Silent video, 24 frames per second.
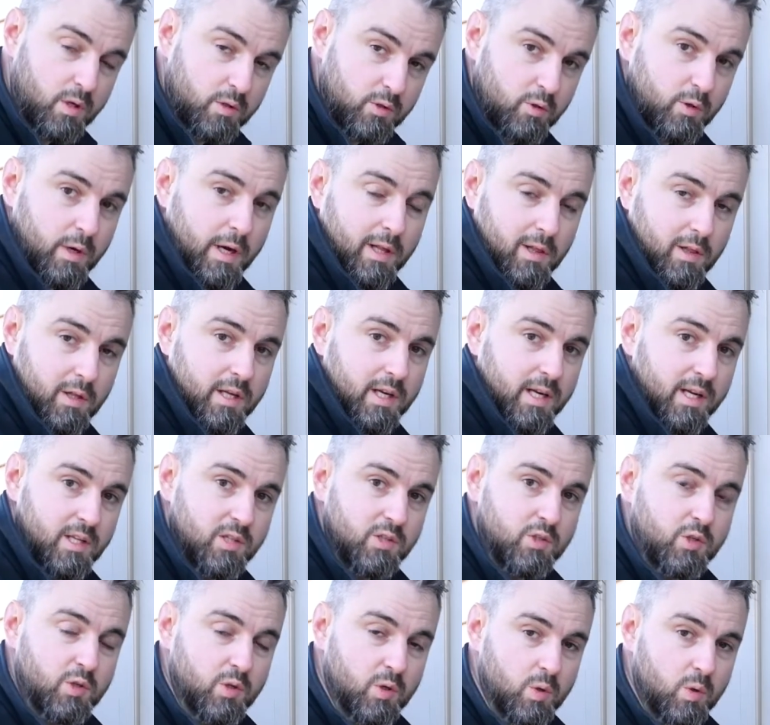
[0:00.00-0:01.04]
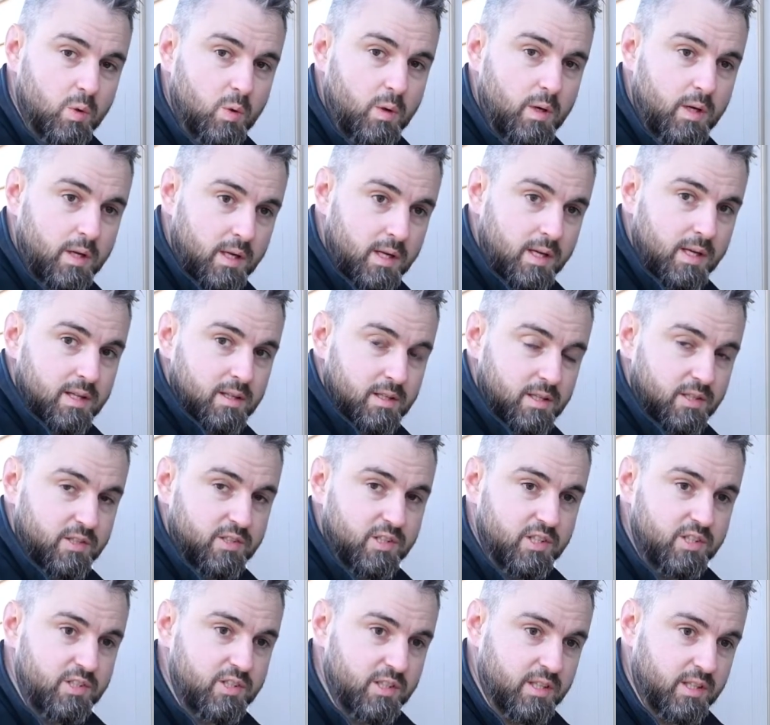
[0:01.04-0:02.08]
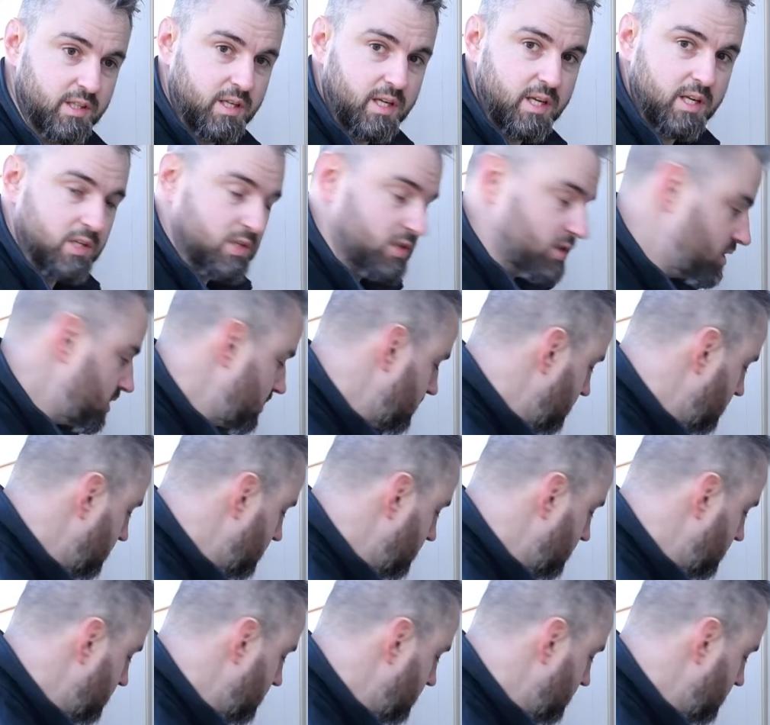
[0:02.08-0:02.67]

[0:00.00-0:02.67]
directly into the existing hinge.